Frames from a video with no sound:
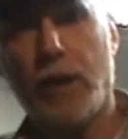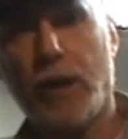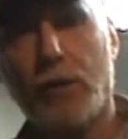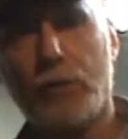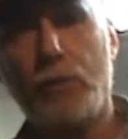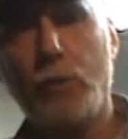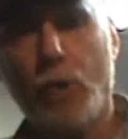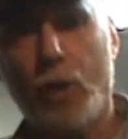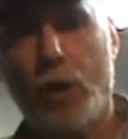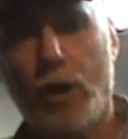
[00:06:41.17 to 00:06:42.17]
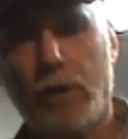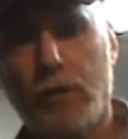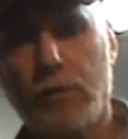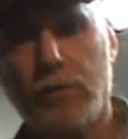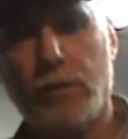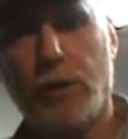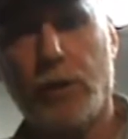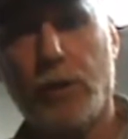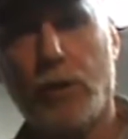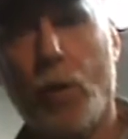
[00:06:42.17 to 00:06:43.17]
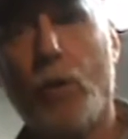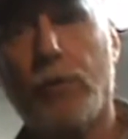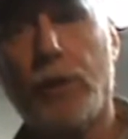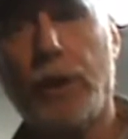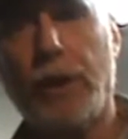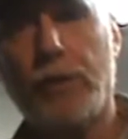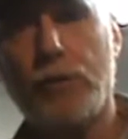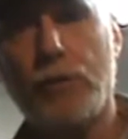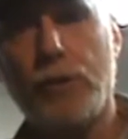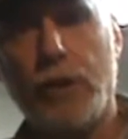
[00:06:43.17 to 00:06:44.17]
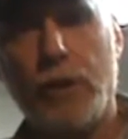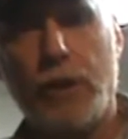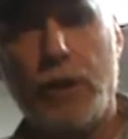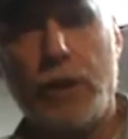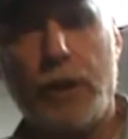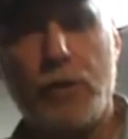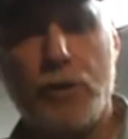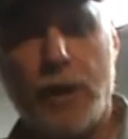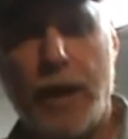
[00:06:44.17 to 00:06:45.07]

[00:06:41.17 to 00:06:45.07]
are too long. They're over an inch and a